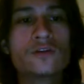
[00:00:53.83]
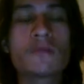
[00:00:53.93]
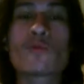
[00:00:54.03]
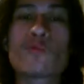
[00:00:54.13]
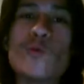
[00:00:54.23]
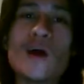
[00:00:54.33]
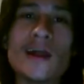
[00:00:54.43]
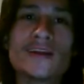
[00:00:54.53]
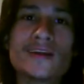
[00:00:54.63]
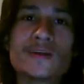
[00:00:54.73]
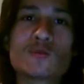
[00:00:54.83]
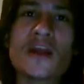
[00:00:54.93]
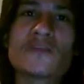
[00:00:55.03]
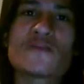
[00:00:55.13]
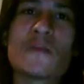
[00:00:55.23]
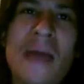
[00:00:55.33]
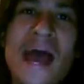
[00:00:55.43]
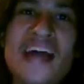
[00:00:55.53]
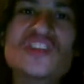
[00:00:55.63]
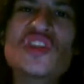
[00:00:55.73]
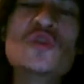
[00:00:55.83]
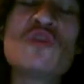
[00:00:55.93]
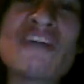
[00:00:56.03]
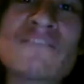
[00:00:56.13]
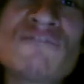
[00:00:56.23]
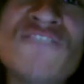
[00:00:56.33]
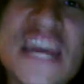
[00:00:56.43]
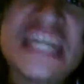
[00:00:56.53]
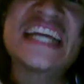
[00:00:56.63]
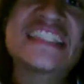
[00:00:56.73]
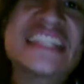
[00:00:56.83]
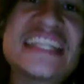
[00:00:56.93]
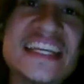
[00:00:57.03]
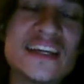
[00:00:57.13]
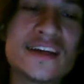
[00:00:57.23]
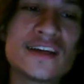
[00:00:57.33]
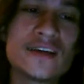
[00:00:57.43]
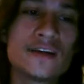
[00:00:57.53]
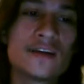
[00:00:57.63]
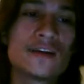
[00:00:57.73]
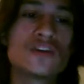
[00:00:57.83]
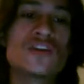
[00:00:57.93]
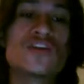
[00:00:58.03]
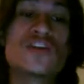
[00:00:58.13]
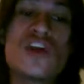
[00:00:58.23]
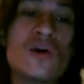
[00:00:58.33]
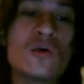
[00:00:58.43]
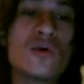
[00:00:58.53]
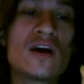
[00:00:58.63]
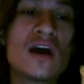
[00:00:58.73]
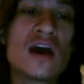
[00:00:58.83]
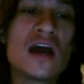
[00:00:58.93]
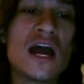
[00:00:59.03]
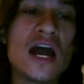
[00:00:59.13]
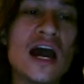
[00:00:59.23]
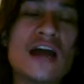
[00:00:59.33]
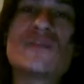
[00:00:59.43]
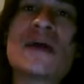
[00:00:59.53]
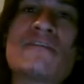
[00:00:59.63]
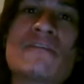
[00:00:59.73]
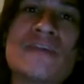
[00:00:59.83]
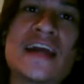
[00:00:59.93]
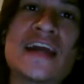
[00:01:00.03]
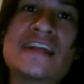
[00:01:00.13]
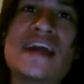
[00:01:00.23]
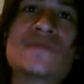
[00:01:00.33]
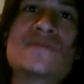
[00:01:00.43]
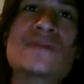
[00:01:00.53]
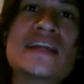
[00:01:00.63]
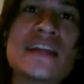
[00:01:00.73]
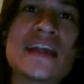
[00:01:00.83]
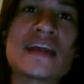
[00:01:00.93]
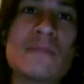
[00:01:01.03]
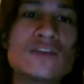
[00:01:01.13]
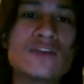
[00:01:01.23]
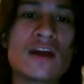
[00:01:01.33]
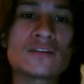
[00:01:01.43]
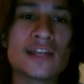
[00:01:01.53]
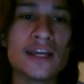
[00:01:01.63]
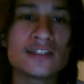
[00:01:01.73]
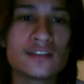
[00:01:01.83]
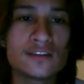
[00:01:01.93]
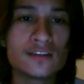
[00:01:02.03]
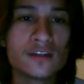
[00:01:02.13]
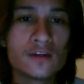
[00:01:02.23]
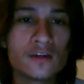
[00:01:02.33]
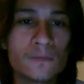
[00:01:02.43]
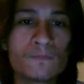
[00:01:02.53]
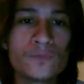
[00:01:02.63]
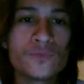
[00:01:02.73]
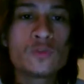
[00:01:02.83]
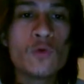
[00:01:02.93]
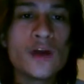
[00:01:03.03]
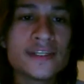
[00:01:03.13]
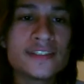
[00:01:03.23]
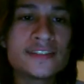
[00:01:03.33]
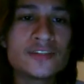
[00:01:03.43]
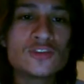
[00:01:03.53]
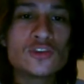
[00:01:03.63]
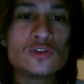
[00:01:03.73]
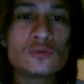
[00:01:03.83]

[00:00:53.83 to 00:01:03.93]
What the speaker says: Number one, right off the bat, do you have a fake ID? No, I don't have a fake ID. I don't need it. I got my driver's license. To what extent do